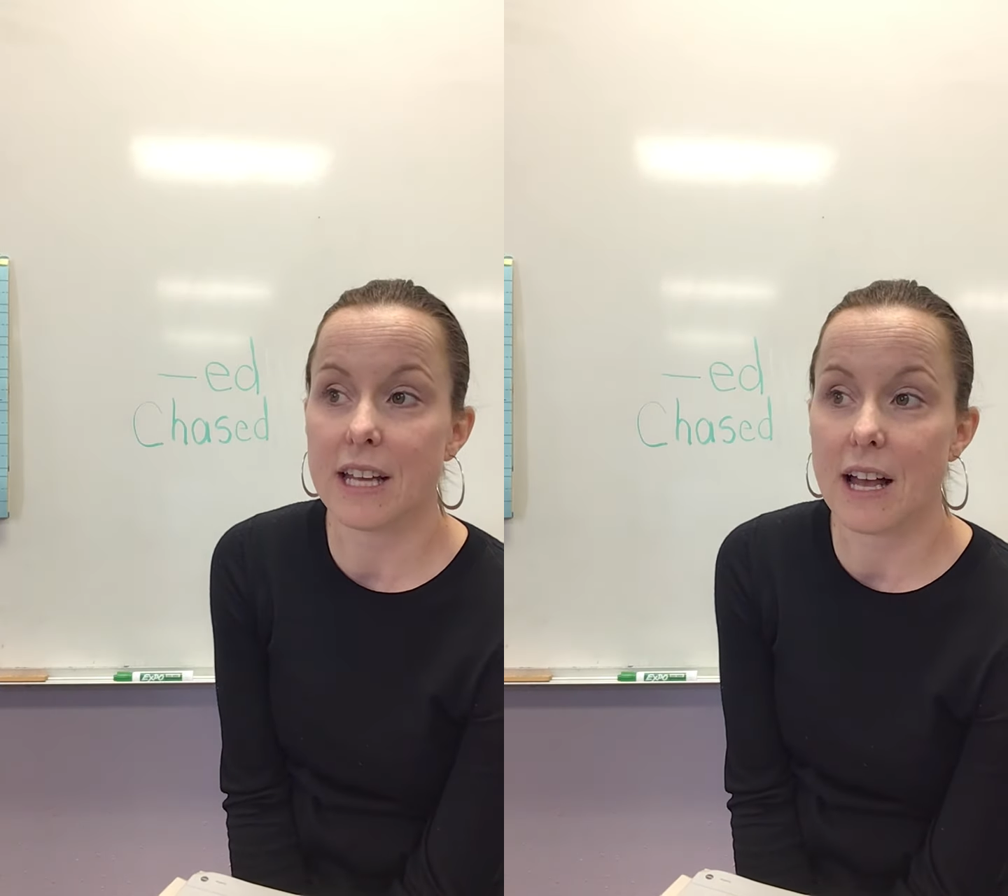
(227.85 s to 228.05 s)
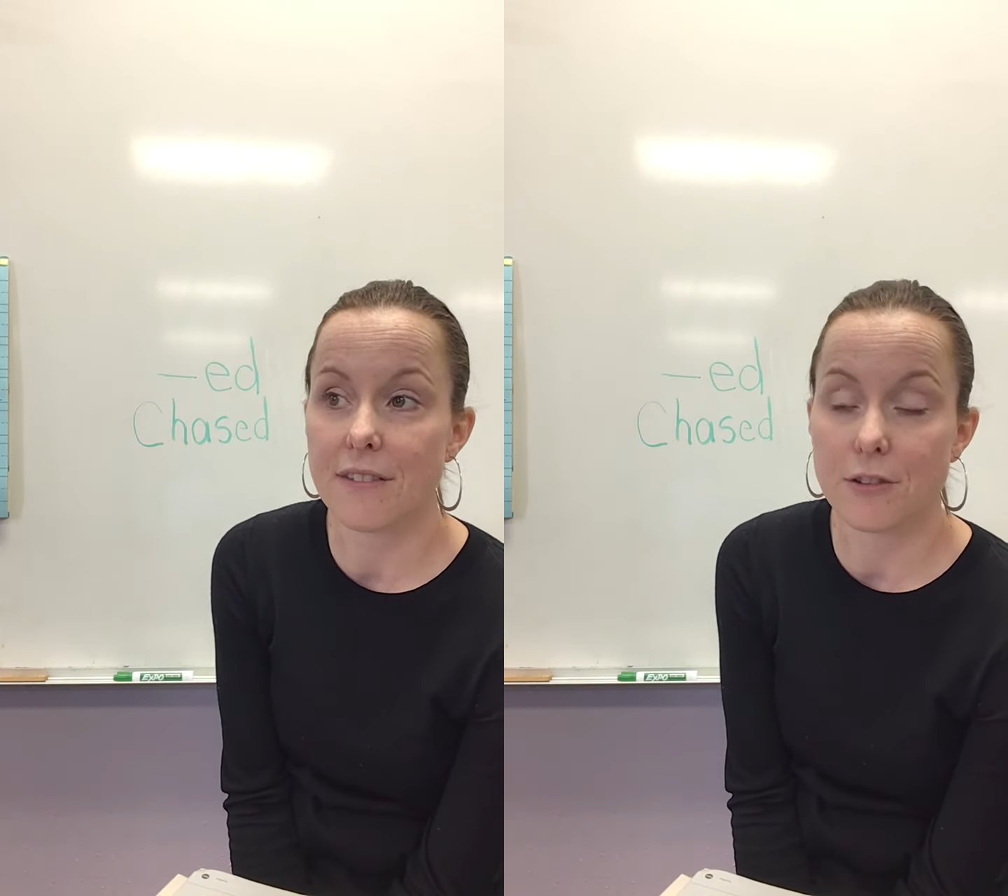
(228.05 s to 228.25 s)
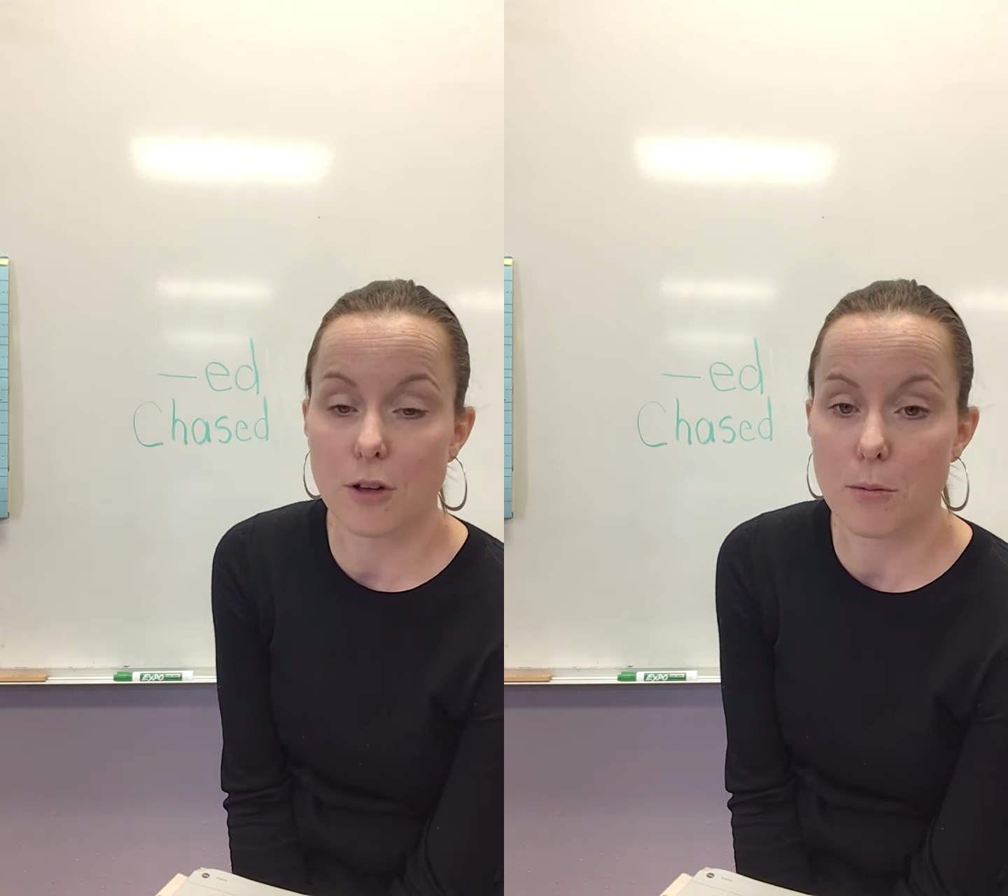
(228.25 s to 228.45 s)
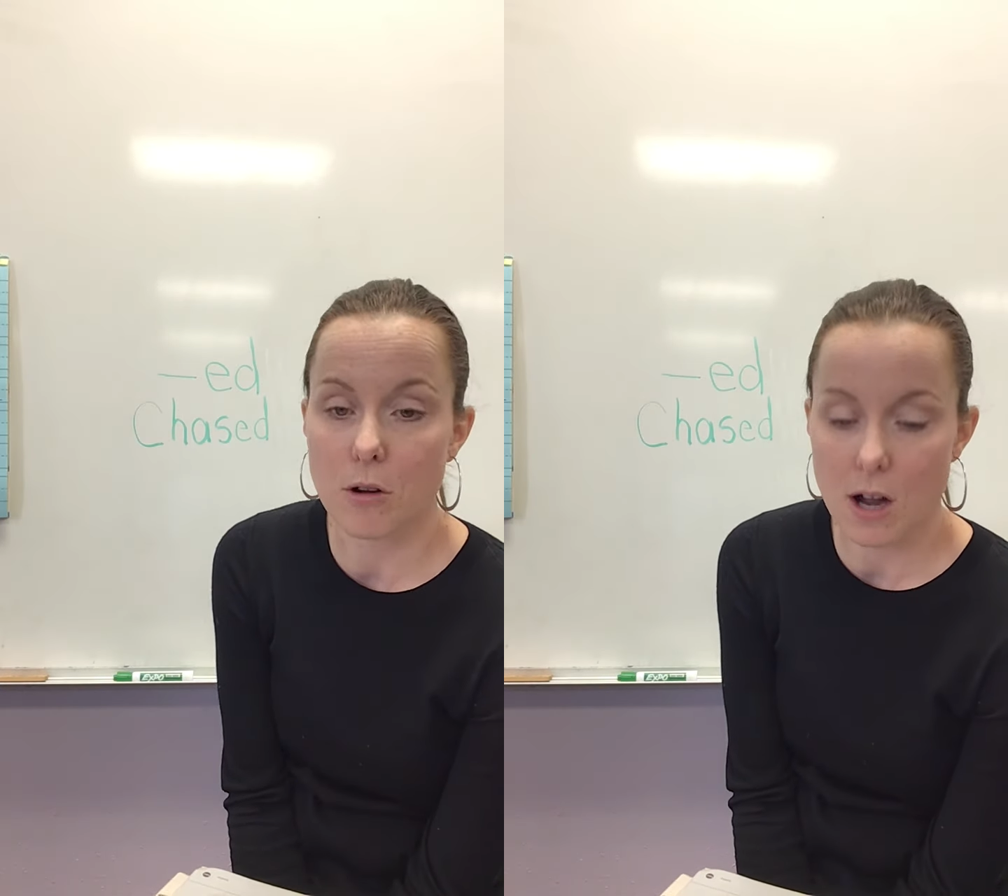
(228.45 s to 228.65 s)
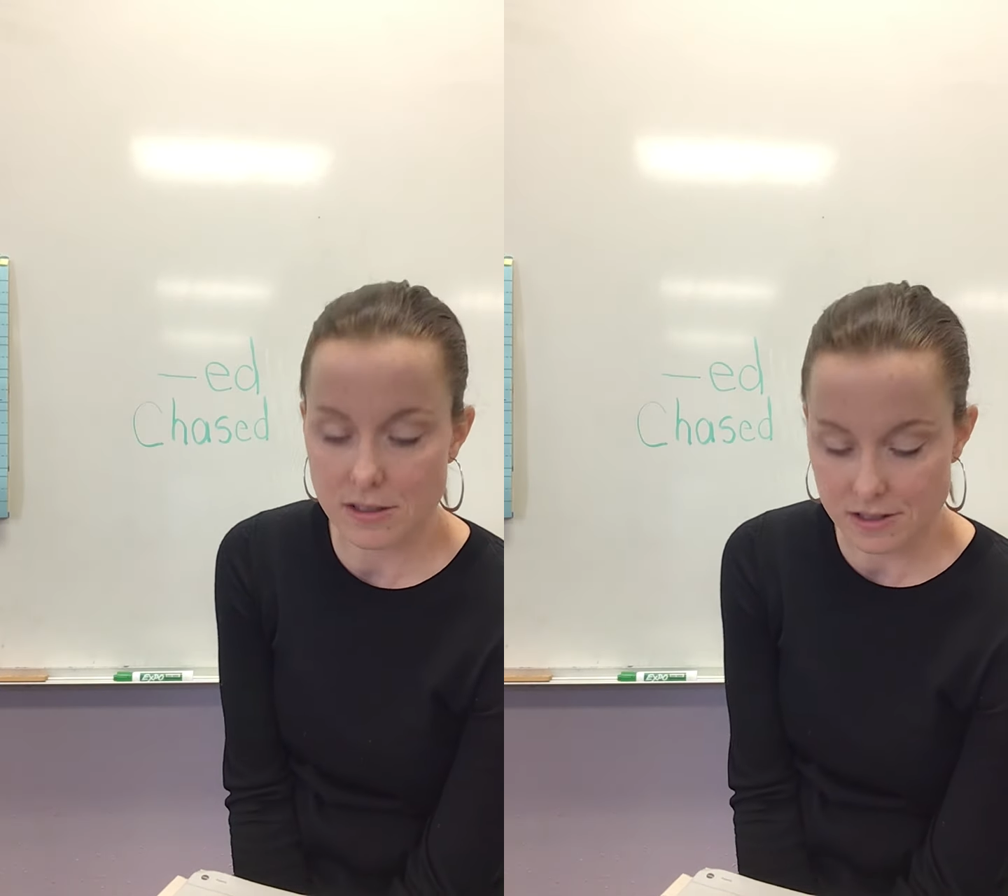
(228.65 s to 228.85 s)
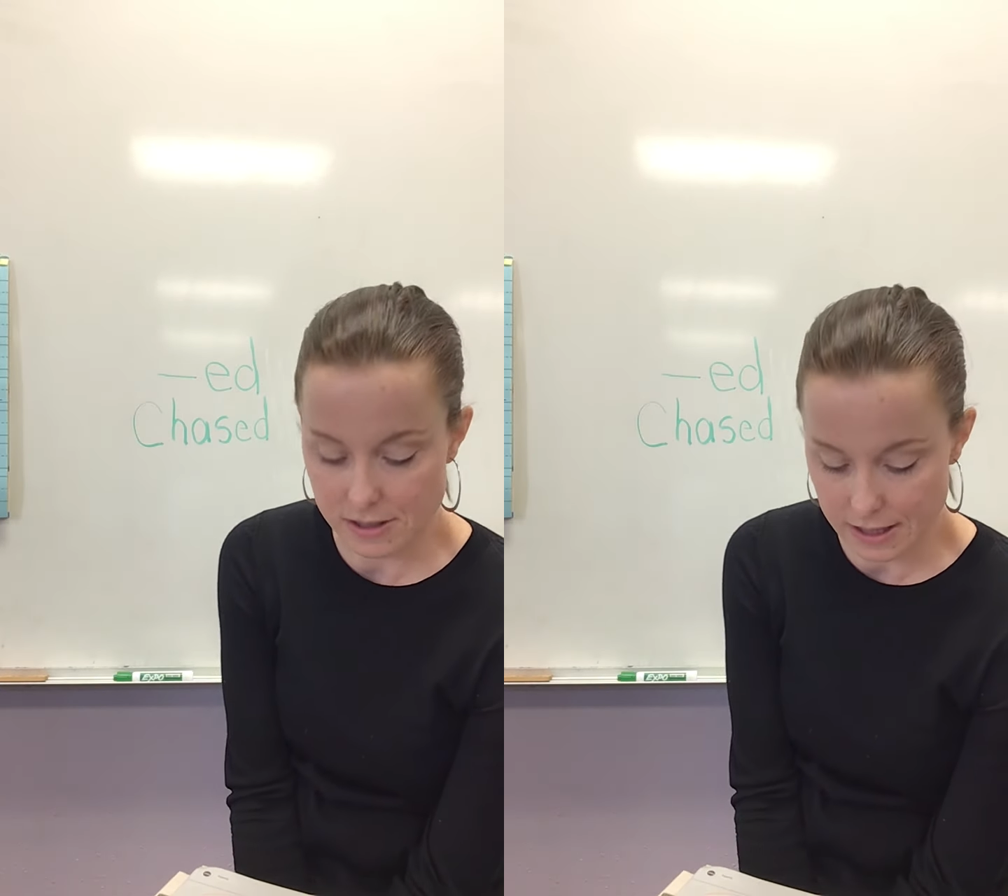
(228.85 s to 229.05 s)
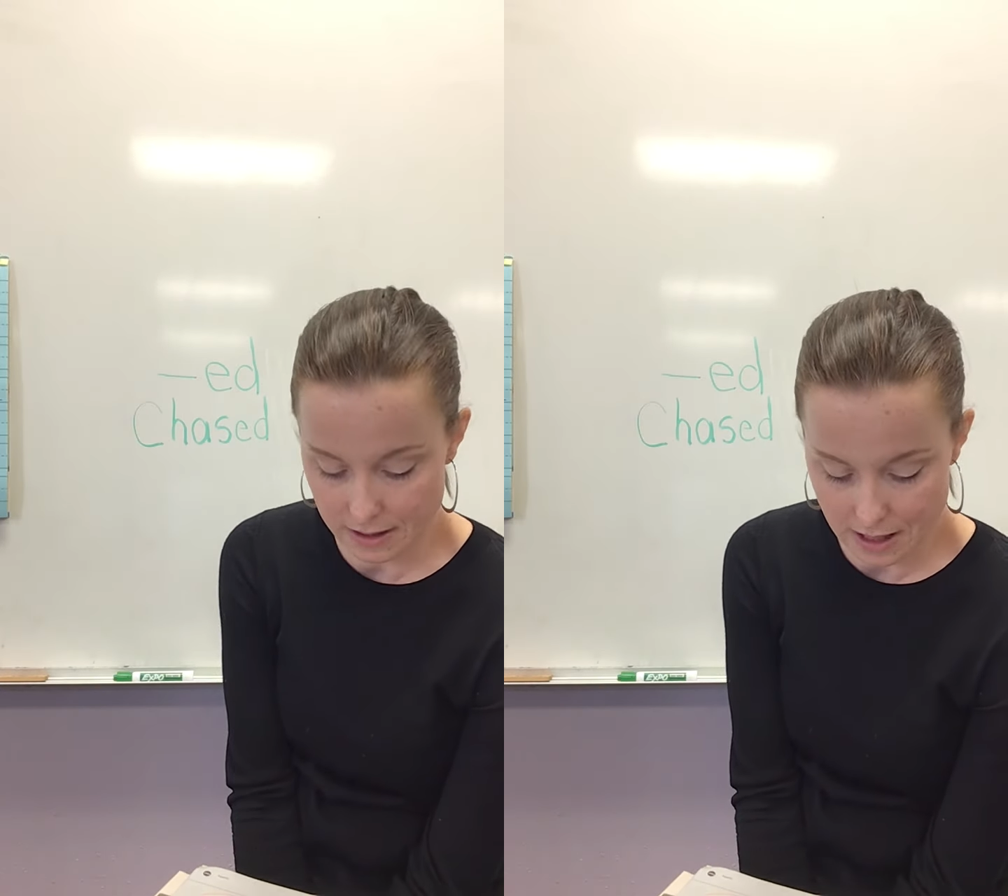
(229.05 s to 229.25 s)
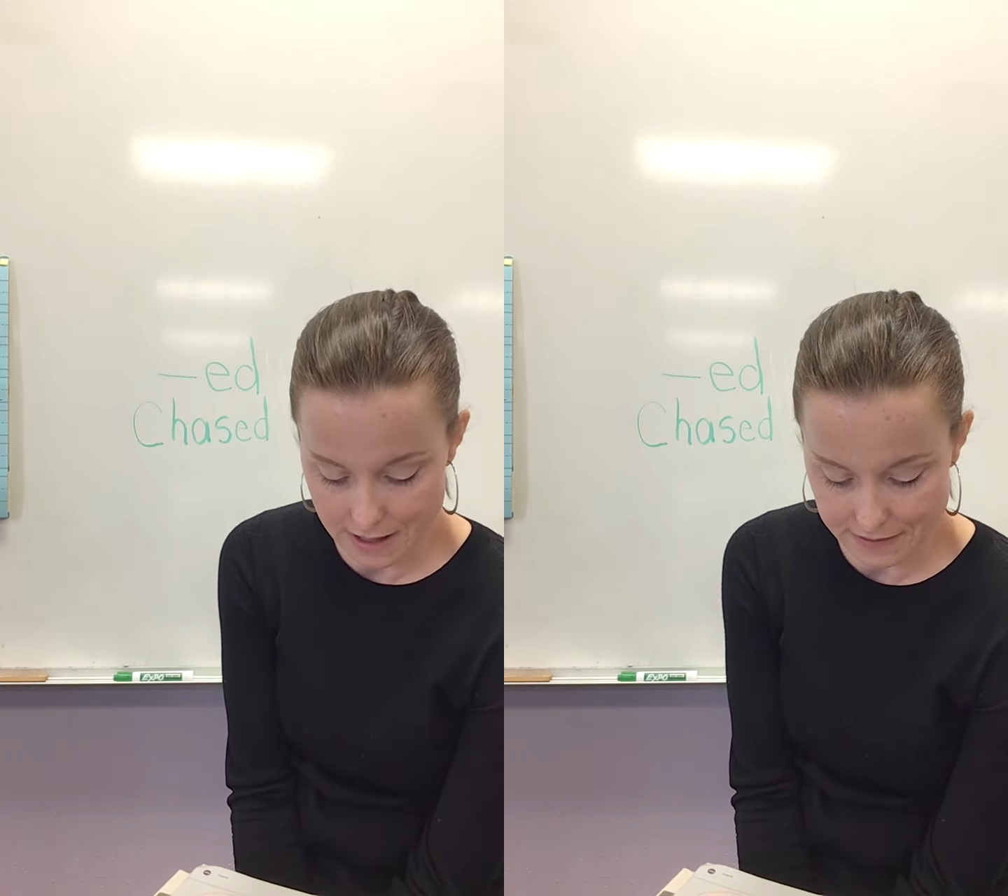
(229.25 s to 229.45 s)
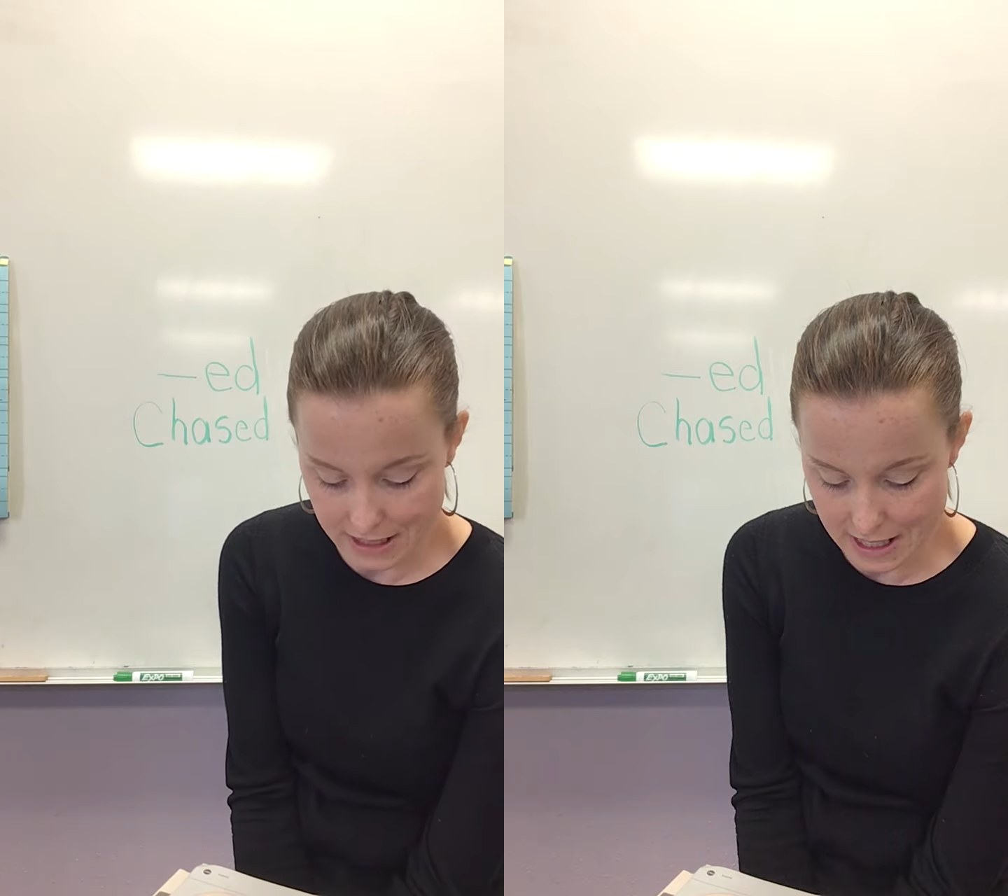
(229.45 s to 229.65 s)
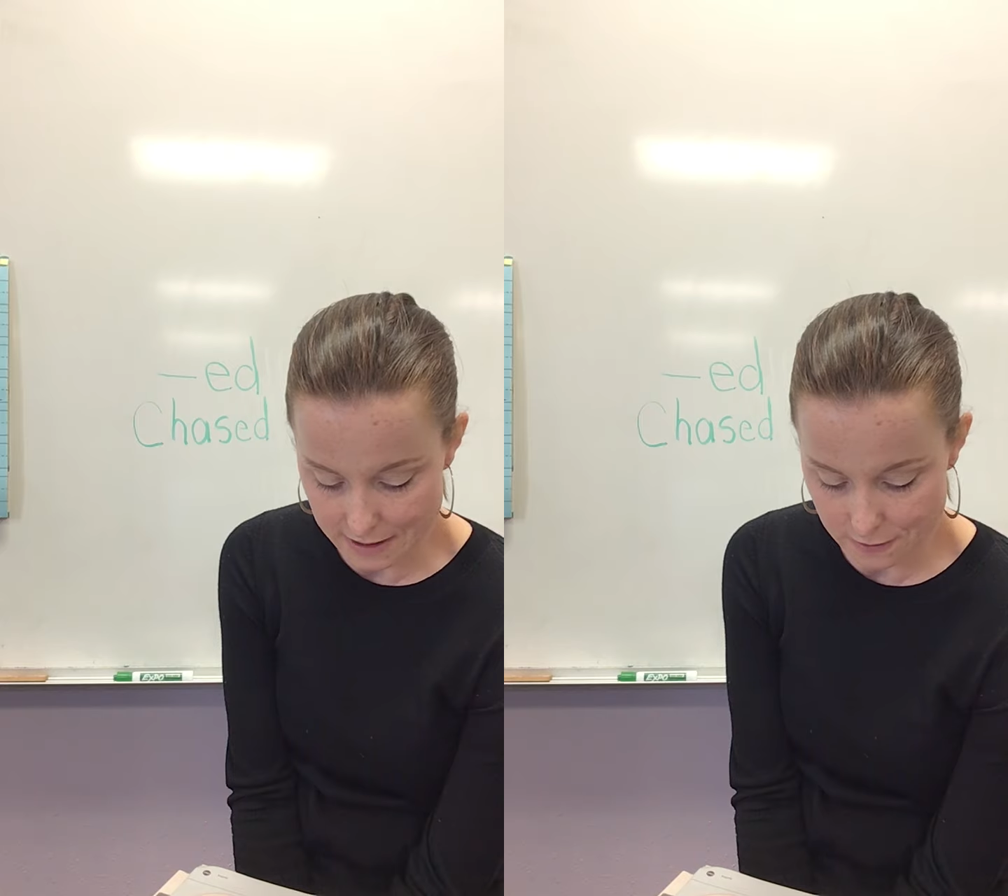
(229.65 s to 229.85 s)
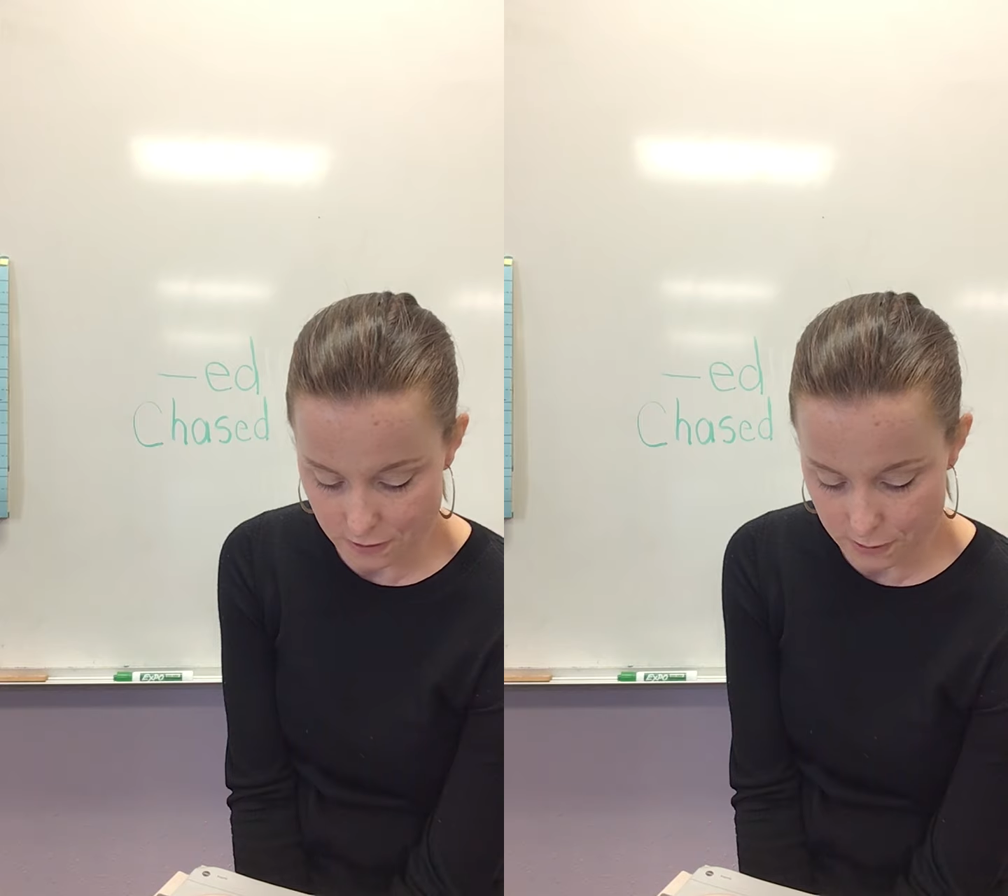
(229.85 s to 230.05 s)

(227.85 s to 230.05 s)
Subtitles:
has a double consonant at the end.